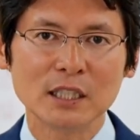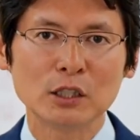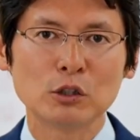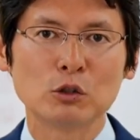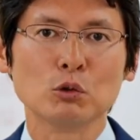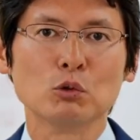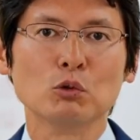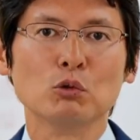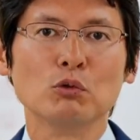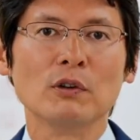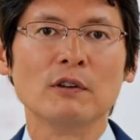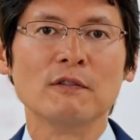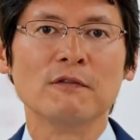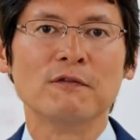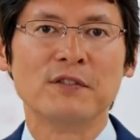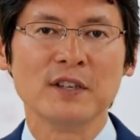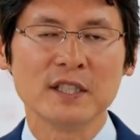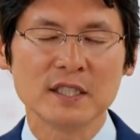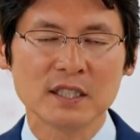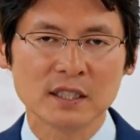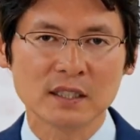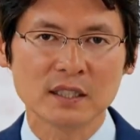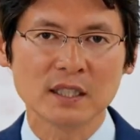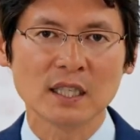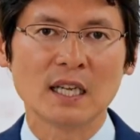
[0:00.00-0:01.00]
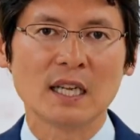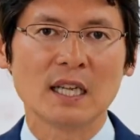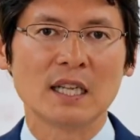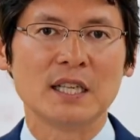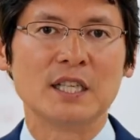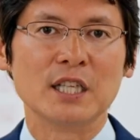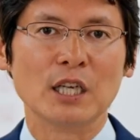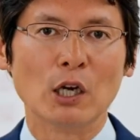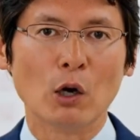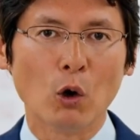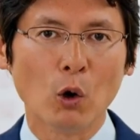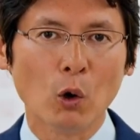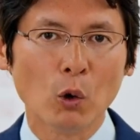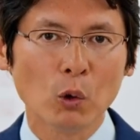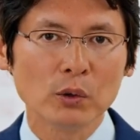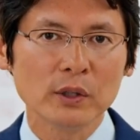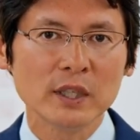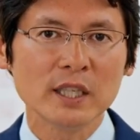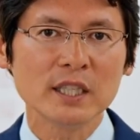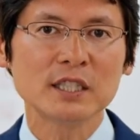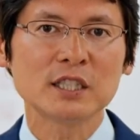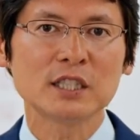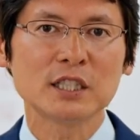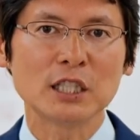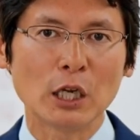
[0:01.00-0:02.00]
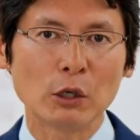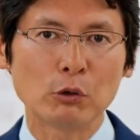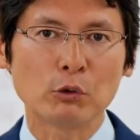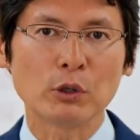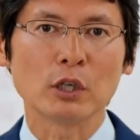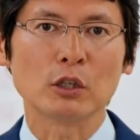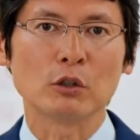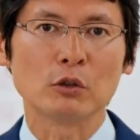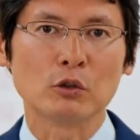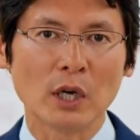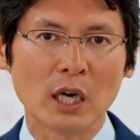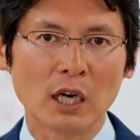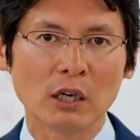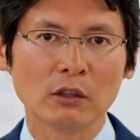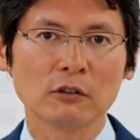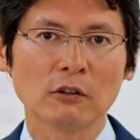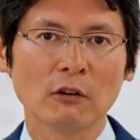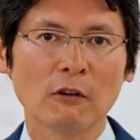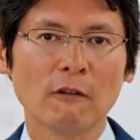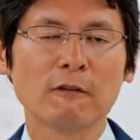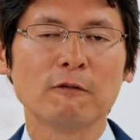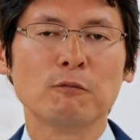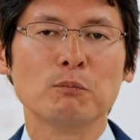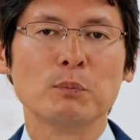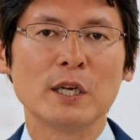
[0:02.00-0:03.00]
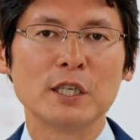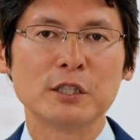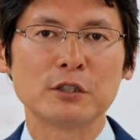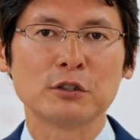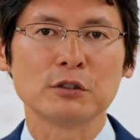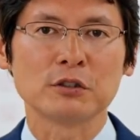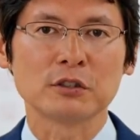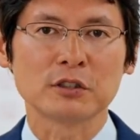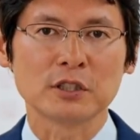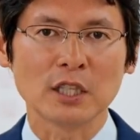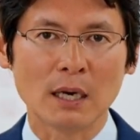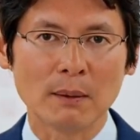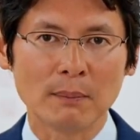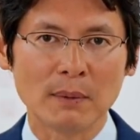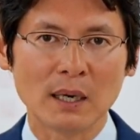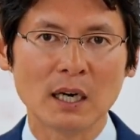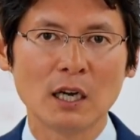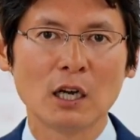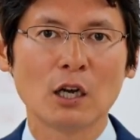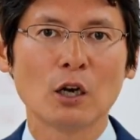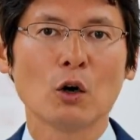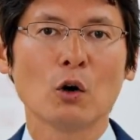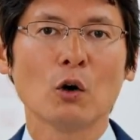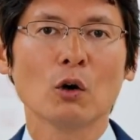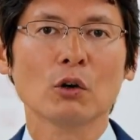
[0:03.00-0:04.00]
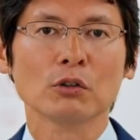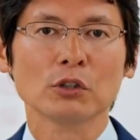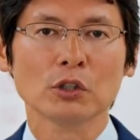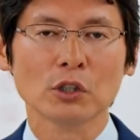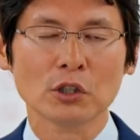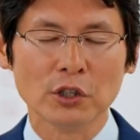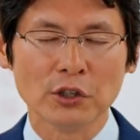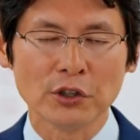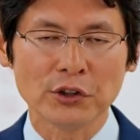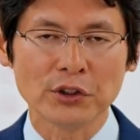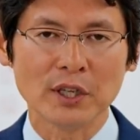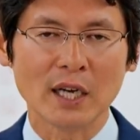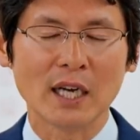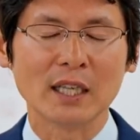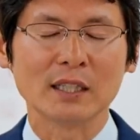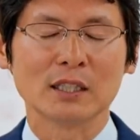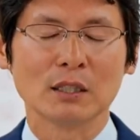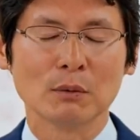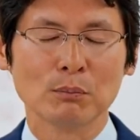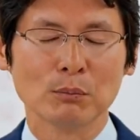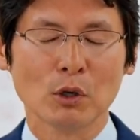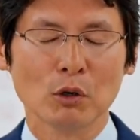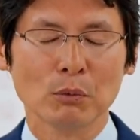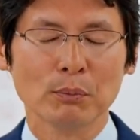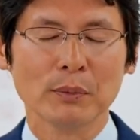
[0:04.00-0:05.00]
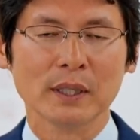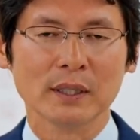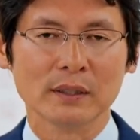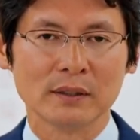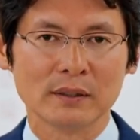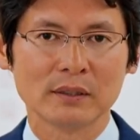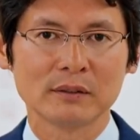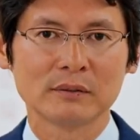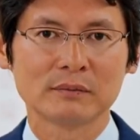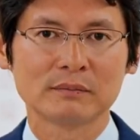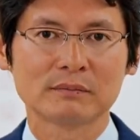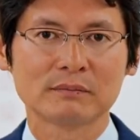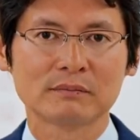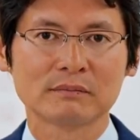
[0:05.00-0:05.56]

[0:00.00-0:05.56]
to revisit the only sacred ground of Meishu-sama on earth at the moment.